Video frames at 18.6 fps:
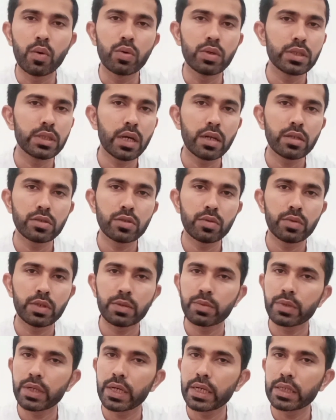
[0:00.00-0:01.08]
who has also
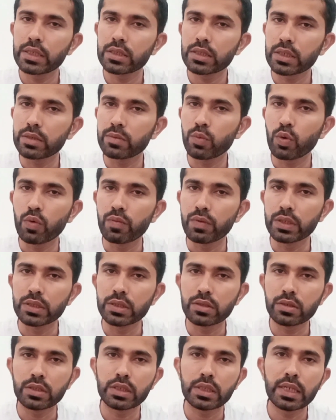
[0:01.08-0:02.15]
had appearances in the
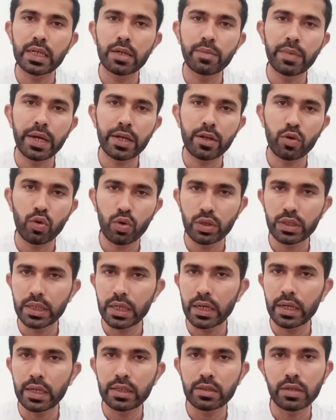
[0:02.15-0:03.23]
movies Steel
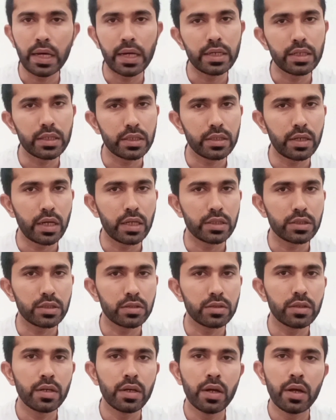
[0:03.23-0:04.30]
Magnolias and 9 to
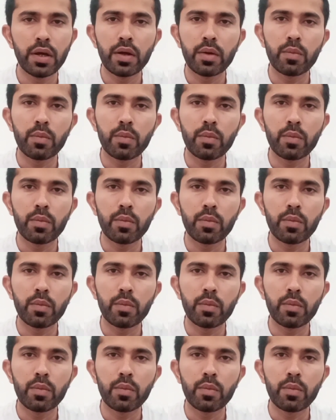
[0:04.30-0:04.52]
S.